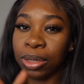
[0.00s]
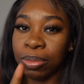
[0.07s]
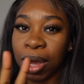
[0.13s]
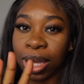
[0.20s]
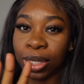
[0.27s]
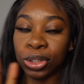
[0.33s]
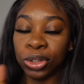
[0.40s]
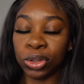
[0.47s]

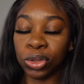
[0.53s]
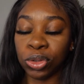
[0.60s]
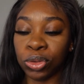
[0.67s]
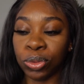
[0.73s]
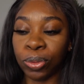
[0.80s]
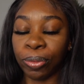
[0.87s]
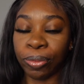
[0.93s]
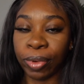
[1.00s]
I
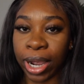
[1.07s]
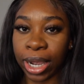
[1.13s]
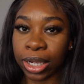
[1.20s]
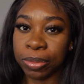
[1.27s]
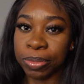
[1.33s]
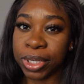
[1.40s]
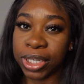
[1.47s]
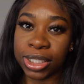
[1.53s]
do
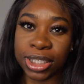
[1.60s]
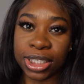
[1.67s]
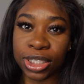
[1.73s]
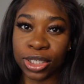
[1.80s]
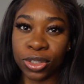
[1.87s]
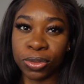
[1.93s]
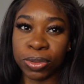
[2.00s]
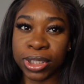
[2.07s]
recommend
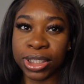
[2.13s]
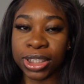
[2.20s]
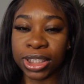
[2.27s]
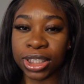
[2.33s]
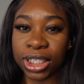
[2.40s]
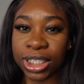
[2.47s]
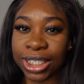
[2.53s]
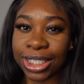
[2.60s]
to
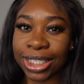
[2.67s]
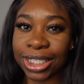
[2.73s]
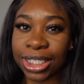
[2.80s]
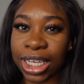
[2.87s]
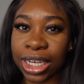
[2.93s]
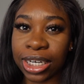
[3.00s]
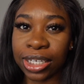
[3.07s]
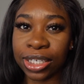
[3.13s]
switch the
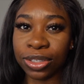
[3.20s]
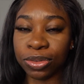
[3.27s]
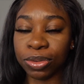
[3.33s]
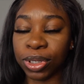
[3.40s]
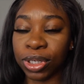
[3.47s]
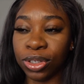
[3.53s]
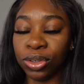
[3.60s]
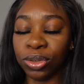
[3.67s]
settings
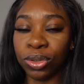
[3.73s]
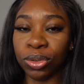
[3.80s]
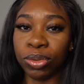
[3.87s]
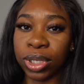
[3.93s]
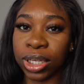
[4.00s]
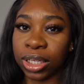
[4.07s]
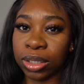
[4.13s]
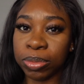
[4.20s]
when you do
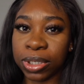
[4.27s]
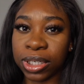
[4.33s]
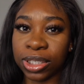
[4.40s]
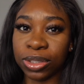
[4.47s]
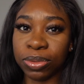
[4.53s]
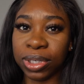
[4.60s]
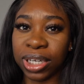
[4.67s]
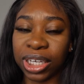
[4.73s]
get it,
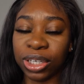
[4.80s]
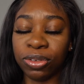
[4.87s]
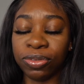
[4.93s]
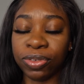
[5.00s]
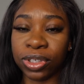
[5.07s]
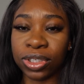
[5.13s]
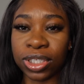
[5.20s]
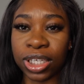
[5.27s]
because when like you
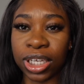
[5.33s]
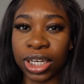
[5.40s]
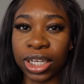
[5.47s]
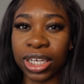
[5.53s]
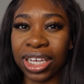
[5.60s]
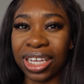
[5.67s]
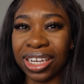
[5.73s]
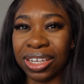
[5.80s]
first get
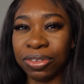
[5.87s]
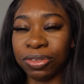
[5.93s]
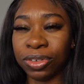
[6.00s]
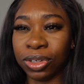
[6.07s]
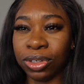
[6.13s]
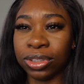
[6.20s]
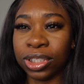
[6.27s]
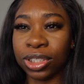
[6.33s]
it, and if
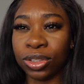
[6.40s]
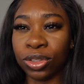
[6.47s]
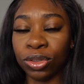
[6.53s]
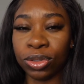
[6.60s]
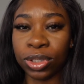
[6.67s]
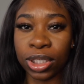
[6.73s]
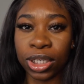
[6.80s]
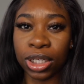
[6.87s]
you're just
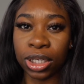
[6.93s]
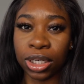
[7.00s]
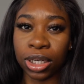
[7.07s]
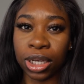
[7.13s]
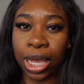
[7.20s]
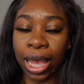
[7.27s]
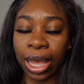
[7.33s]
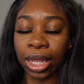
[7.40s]
using
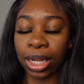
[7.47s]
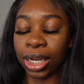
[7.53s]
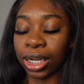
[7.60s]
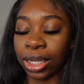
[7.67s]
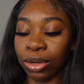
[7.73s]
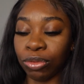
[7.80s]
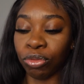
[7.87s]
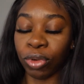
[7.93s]
the
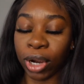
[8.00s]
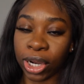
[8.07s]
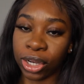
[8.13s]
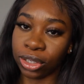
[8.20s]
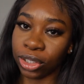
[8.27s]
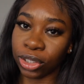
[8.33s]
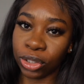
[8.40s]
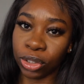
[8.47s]

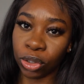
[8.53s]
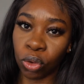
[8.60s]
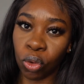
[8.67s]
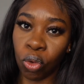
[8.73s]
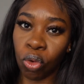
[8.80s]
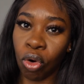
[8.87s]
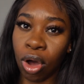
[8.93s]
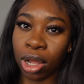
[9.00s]
regular
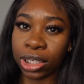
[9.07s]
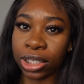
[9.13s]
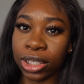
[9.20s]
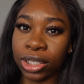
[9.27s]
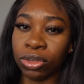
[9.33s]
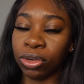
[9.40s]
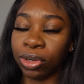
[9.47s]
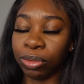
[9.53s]

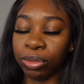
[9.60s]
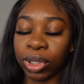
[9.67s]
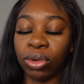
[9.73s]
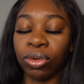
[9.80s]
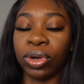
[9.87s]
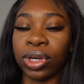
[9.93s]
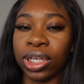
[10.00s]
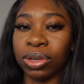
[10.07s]
quality or
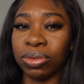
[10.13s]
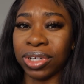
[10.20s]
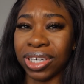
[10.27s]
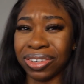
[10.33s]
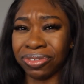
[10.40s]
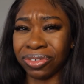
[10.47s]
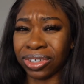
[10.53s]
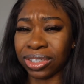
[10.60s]
recording when
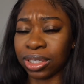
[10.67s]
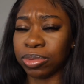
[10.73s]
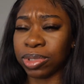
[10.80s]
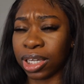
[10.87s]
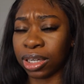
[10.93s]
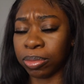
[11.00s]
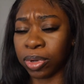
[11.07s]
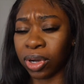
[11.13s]
it first comes
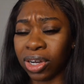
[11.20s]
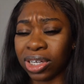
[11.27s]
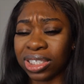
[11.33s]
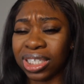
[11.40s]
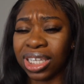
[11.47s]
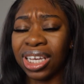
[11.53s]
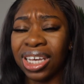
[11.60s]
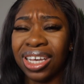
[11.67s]
out the box,